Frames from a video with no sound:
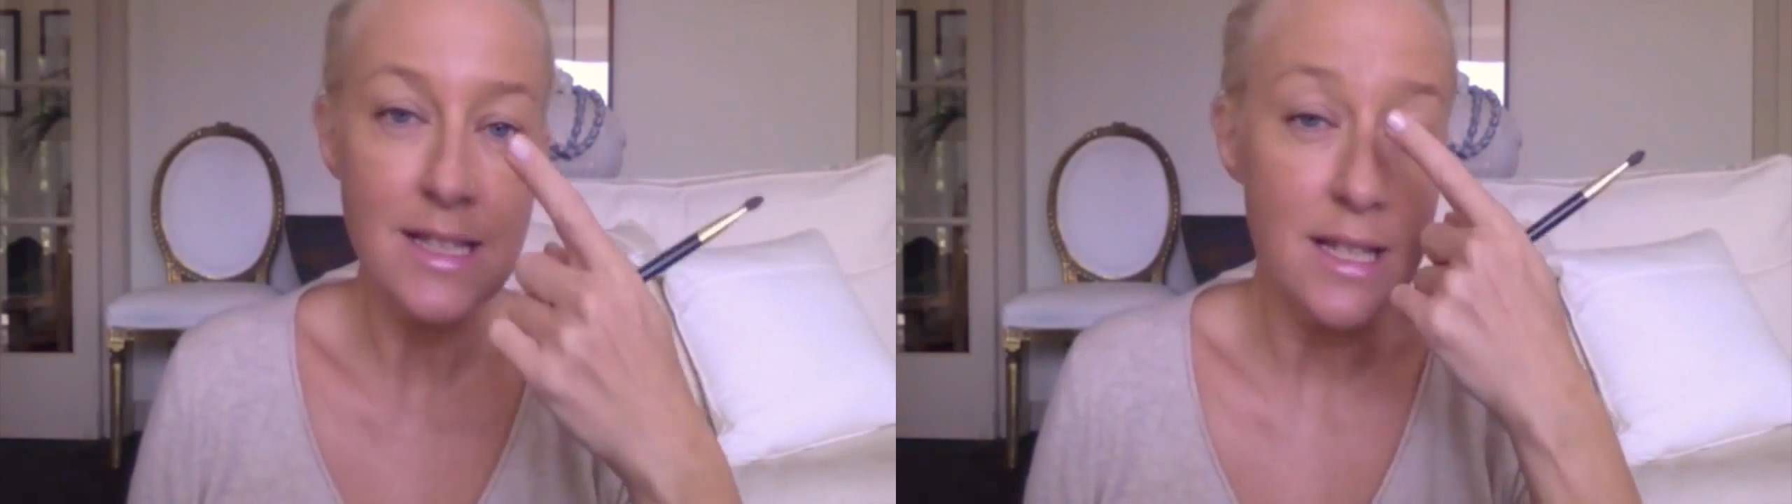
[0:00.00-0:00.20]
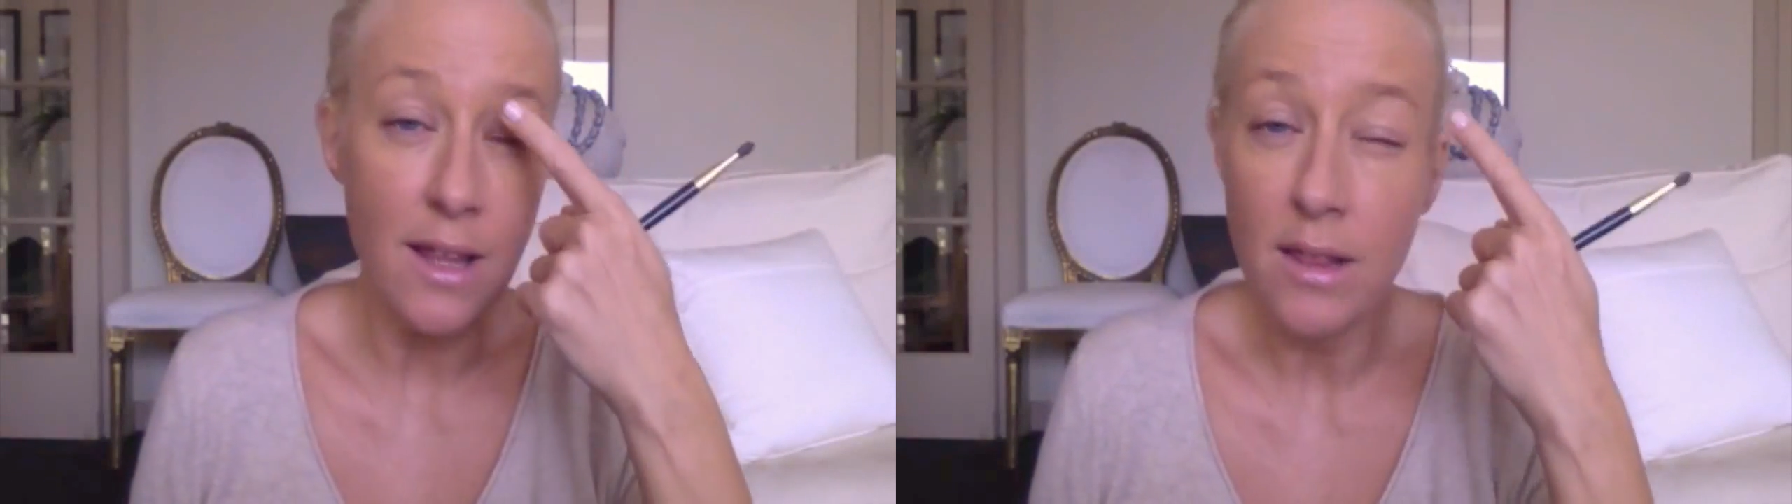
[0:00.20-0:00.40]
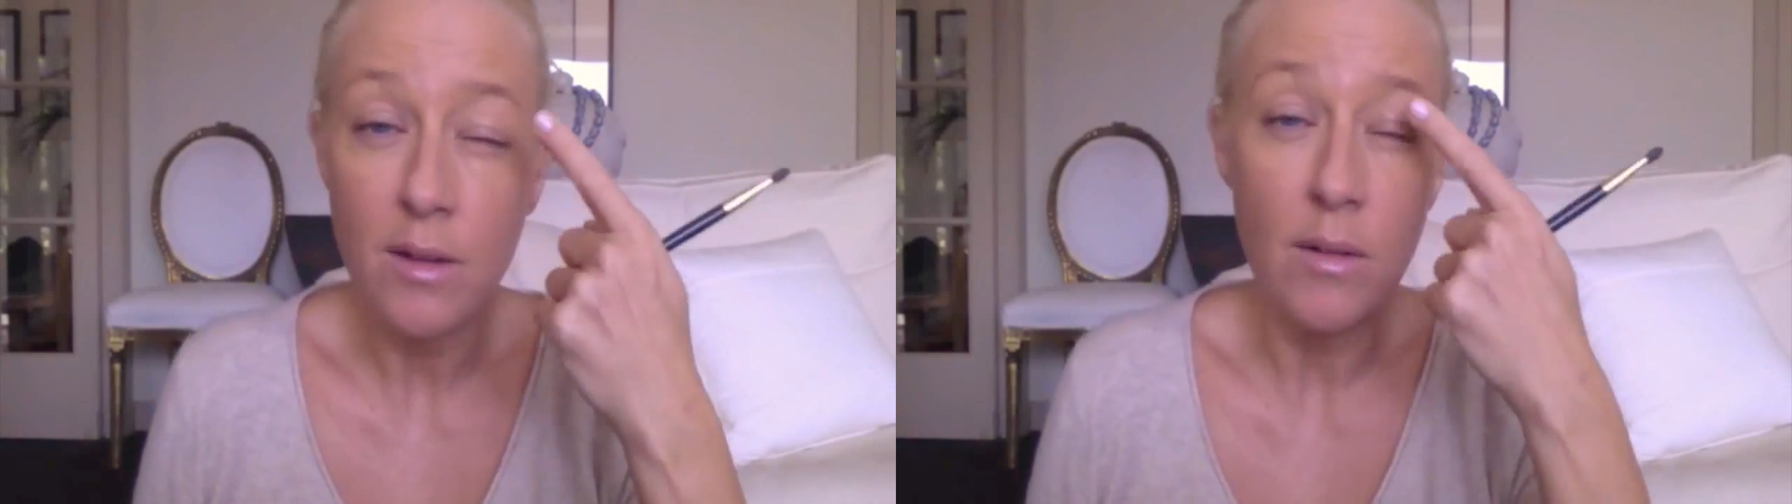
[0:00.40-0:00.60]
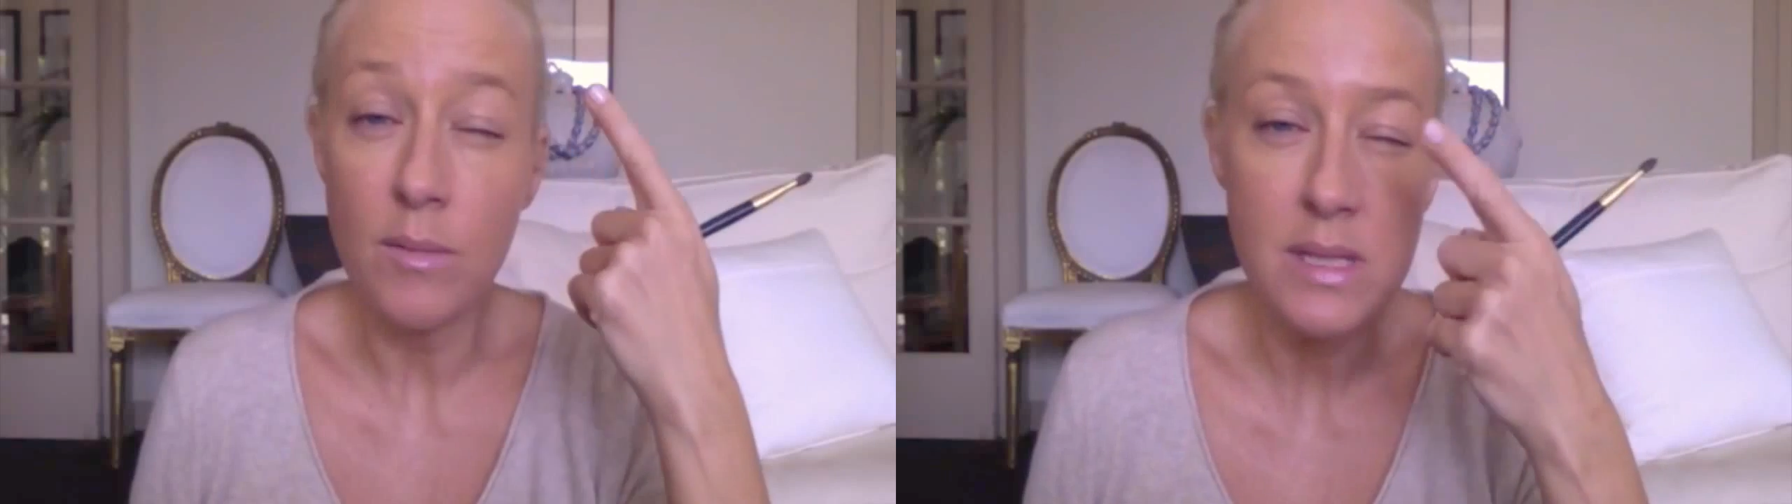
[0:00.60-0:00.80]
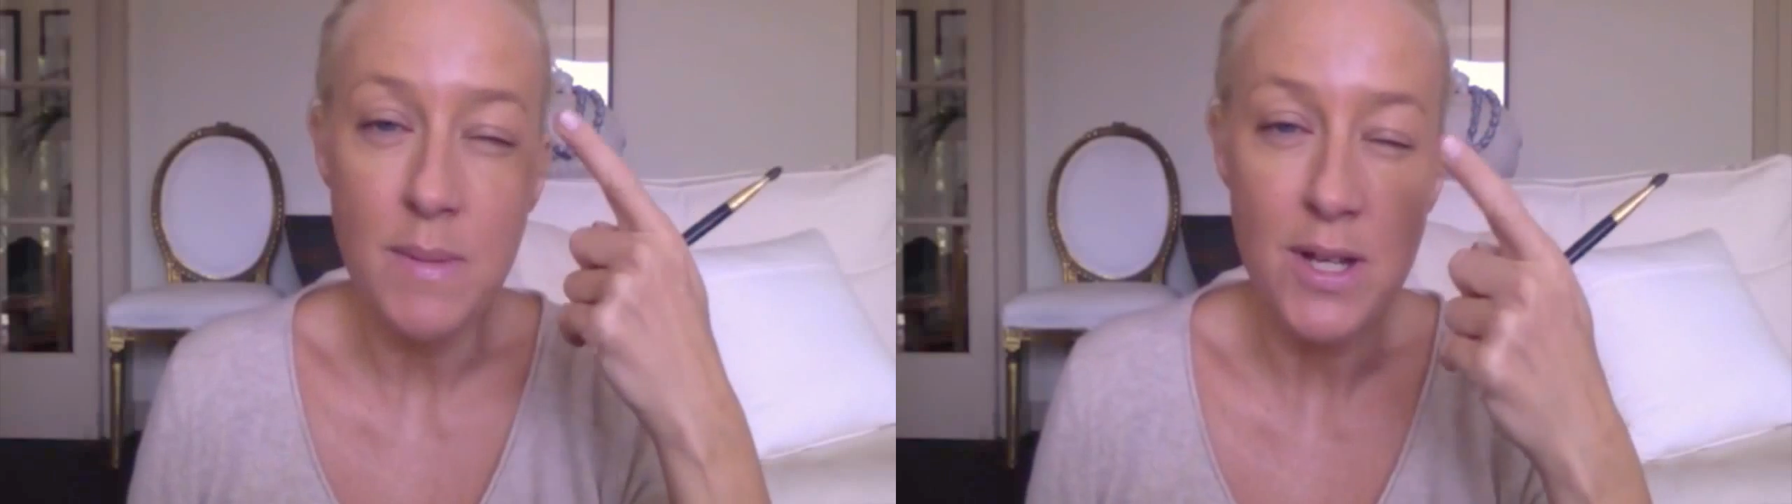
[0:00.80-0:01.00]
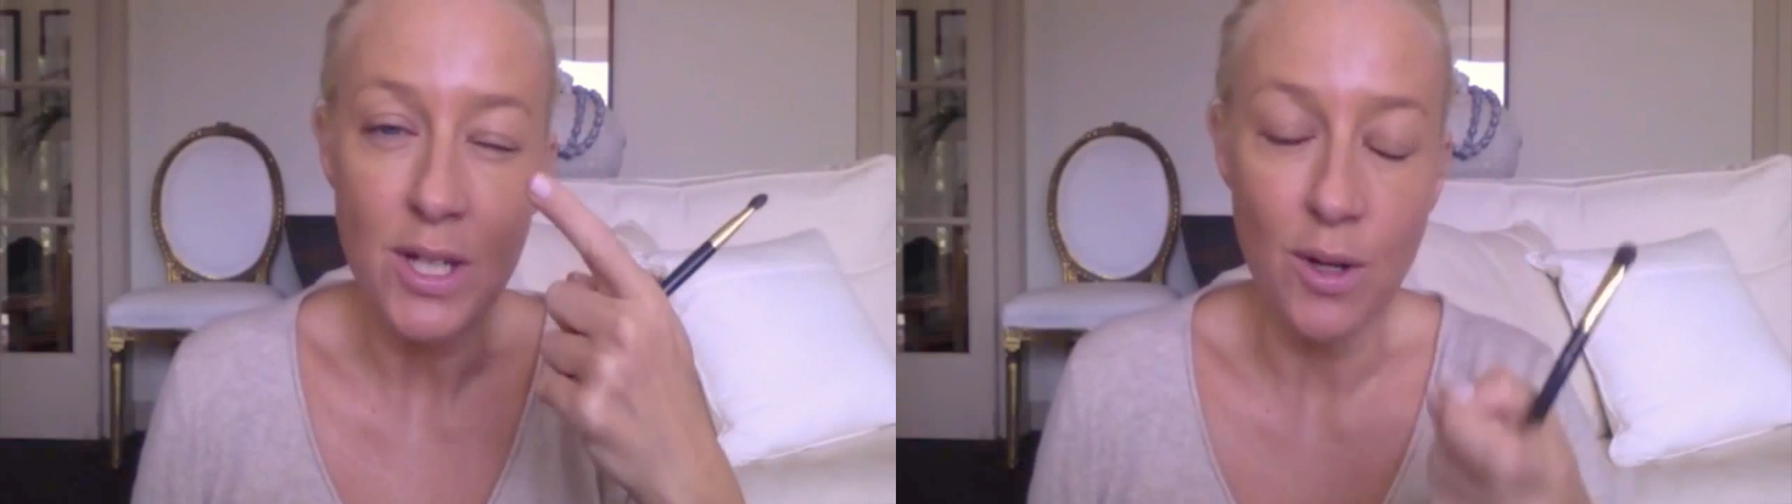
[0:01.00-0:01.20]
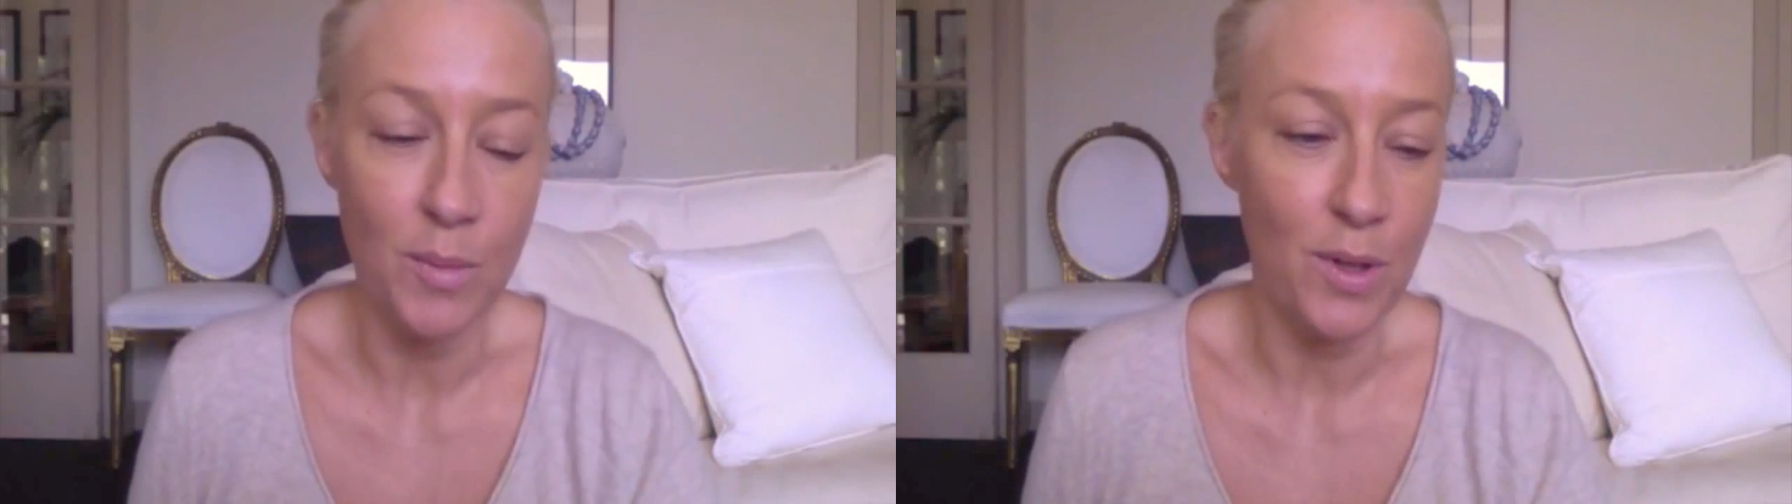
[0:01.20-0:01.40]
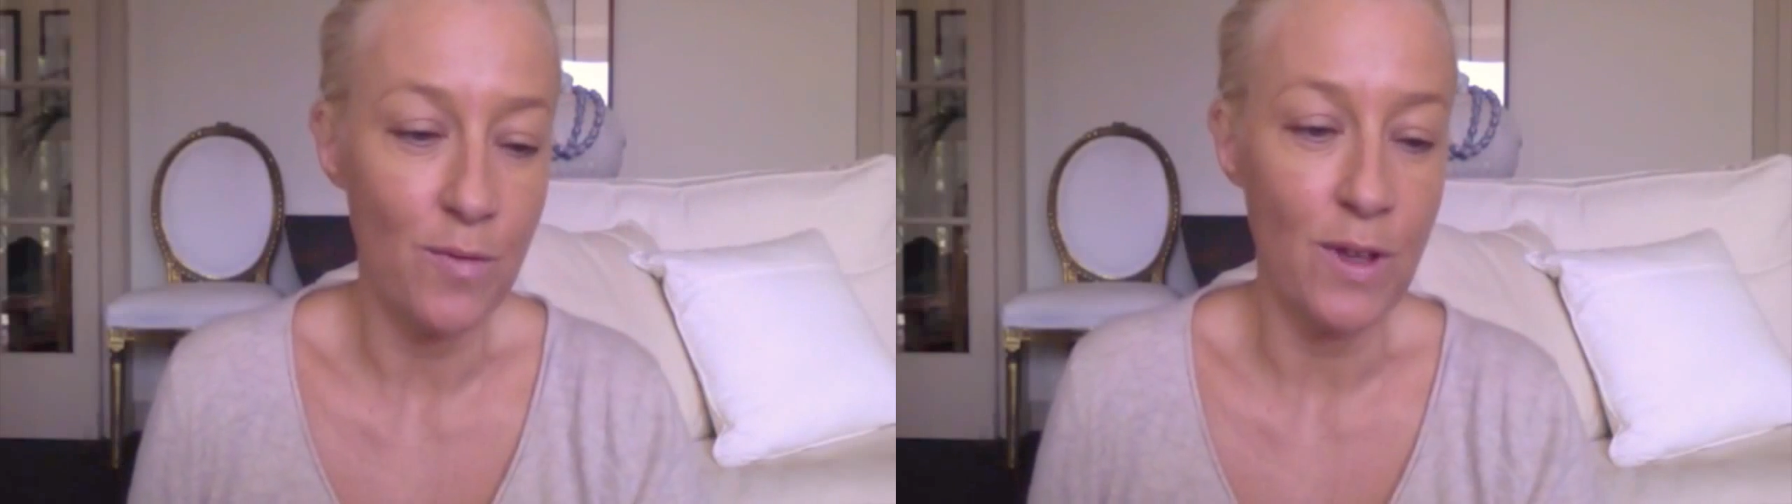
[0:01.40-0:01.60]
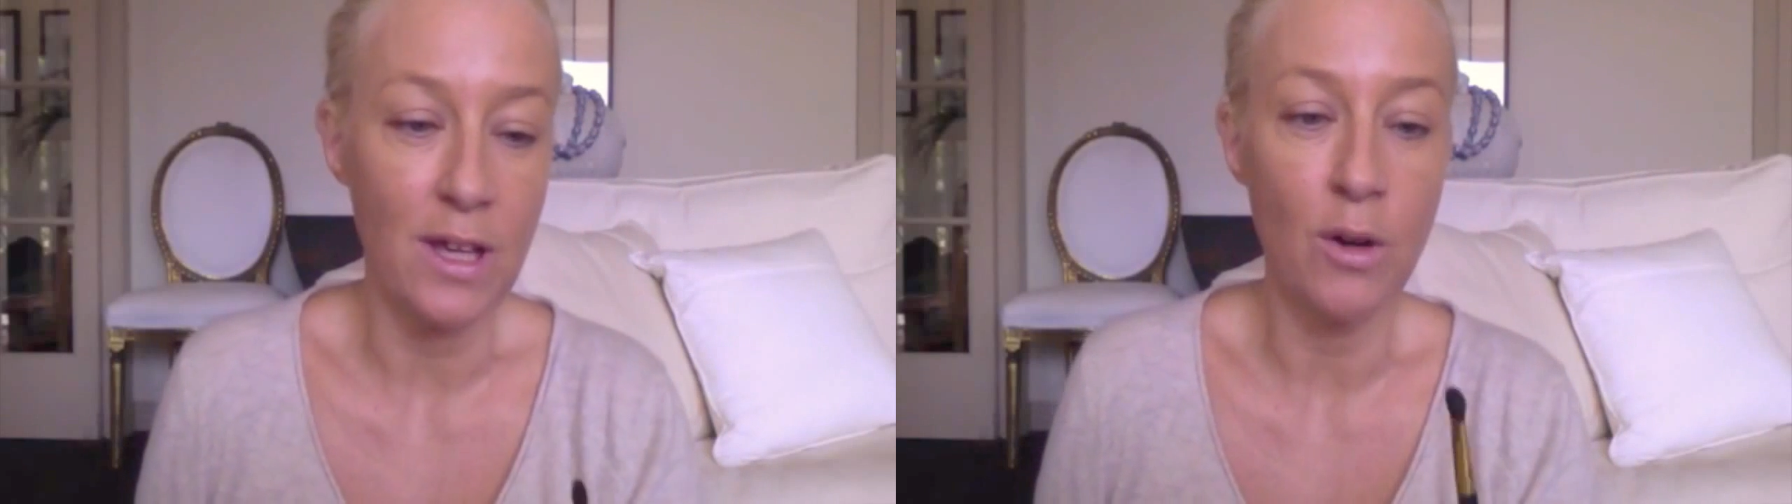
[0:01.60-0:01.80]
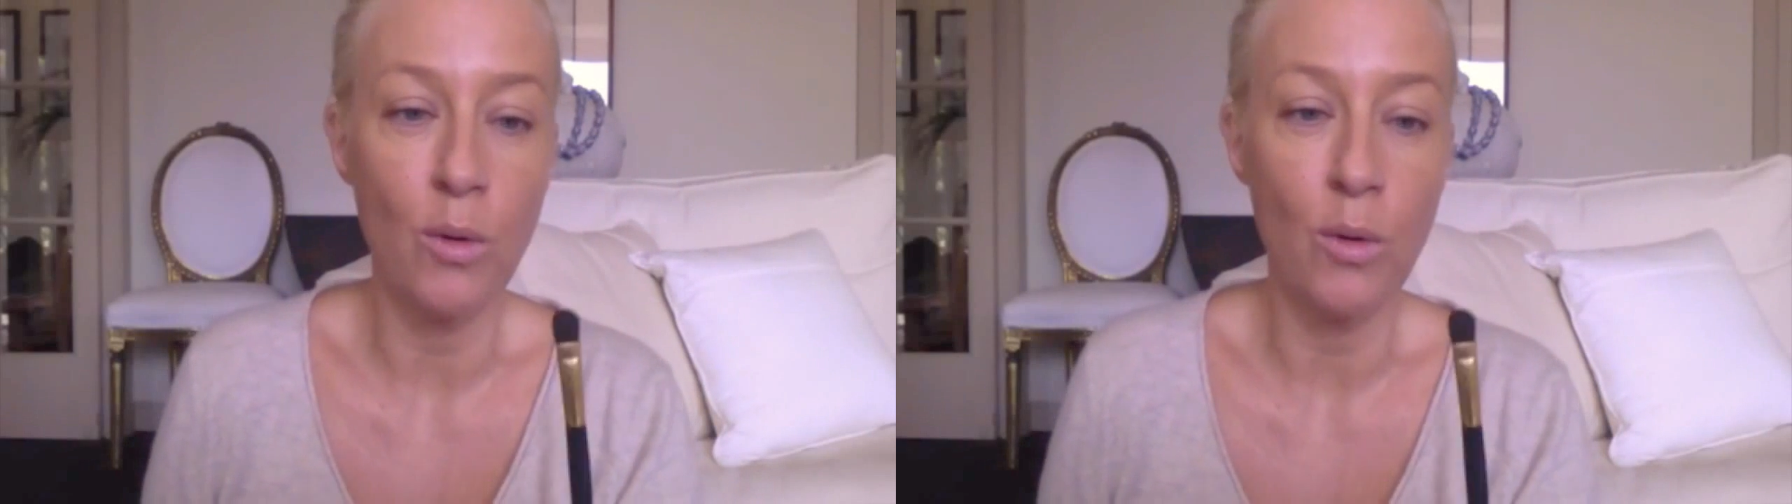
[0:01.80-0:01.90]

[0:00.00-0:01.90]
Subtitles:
nothing wrong with smashing it on with your finger,